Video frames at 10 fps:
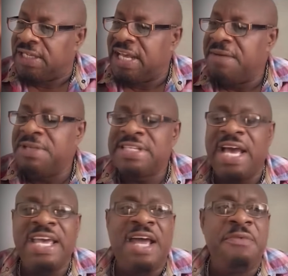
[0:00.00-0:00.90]
Then
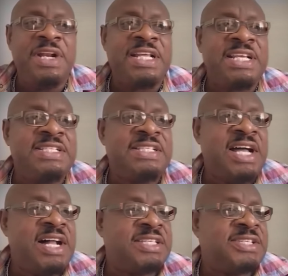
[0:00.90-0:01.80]
Mr. Ian
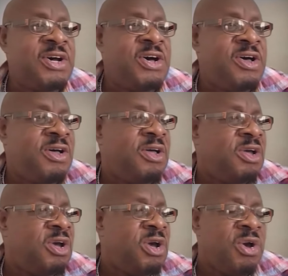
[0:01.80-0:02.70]
Wilkinson also
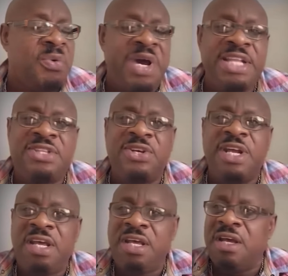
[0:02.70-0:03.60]
went to
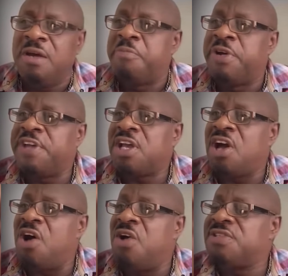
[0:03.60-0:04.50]
the Privy
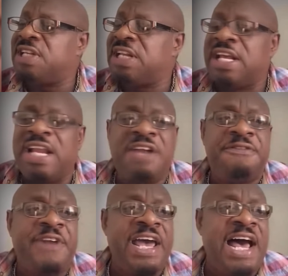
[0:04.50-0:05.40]
Council in
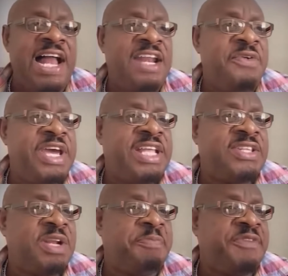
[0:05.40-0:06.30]
England, fly all the
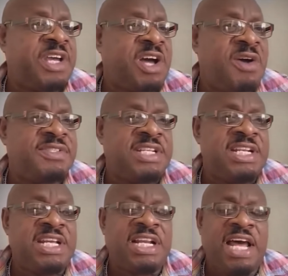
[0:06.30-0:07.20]
way to the Privy Council
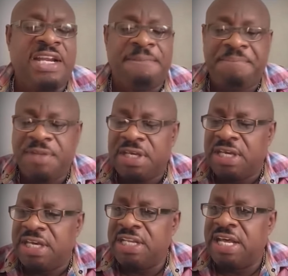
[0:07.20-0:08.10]
in England
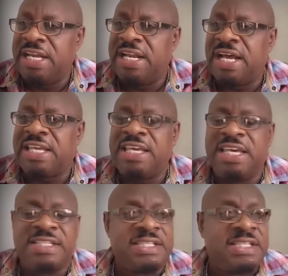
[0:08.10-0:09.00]
in another
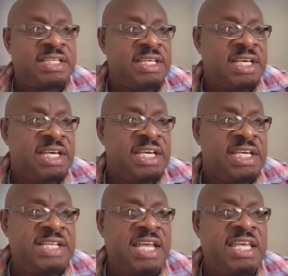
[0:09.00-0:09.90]
case.
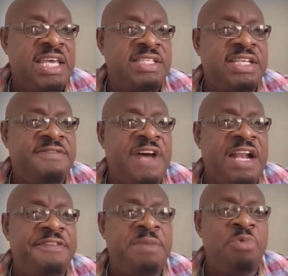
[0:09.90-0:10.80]
It's a case
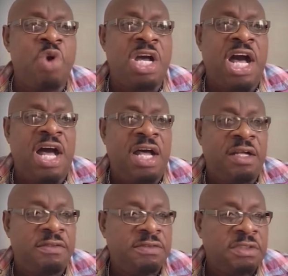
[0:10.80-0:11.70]
involving Mocha
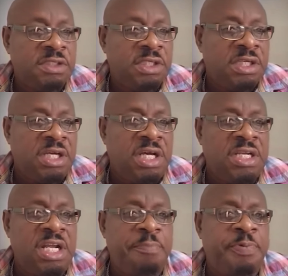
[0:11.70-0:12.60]

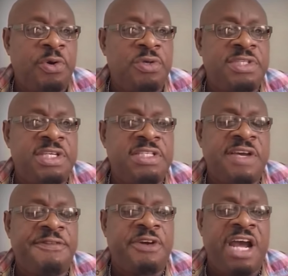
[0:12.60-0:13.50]
under the Proceeds
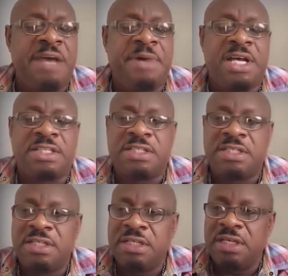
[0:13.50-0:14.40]
of Crime Act.